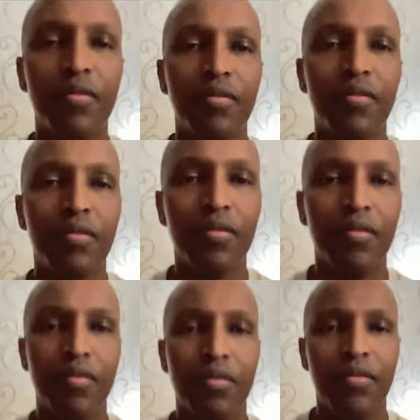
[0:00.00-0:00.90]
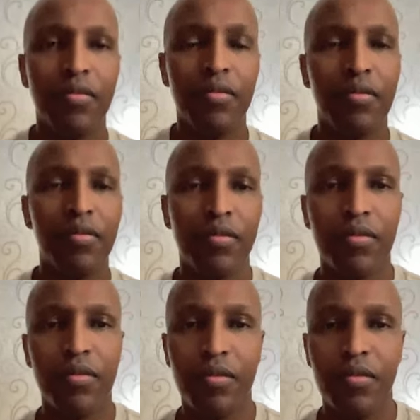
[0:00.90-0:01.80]

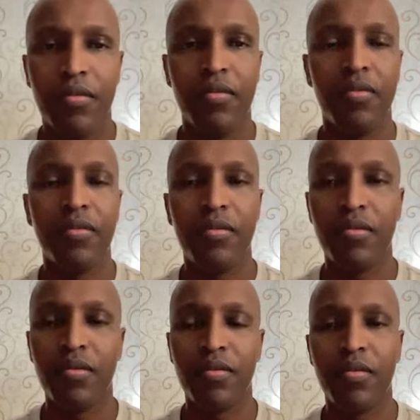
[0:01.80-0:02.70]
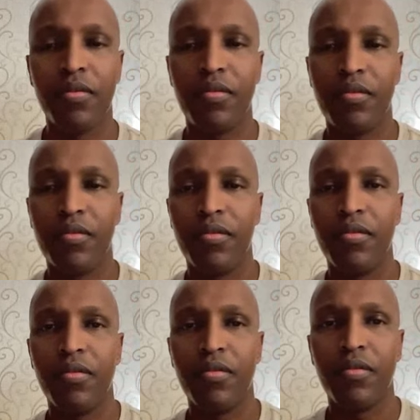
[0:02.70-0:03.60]

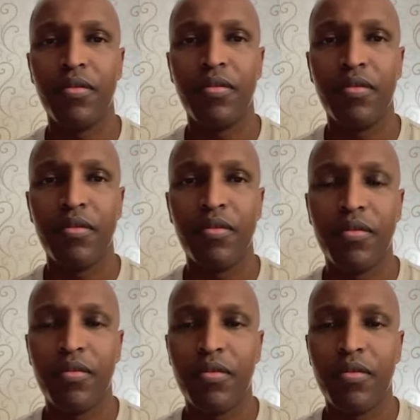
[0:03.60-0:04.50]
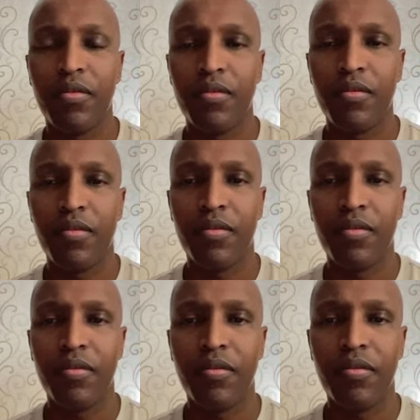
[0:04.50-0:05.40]

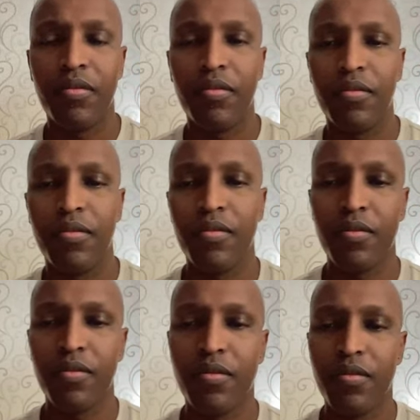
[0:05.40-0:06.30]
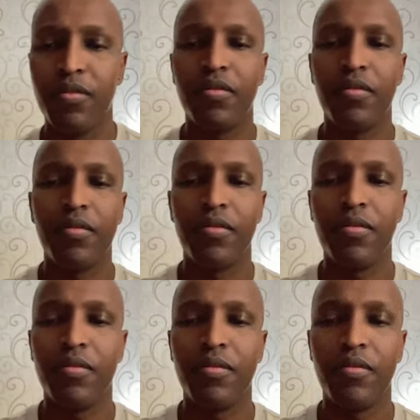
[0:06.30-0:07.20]

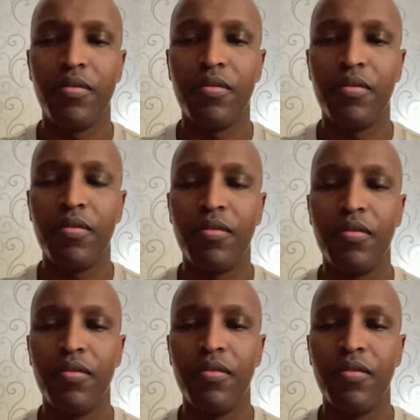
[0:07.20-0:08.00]
[no speech]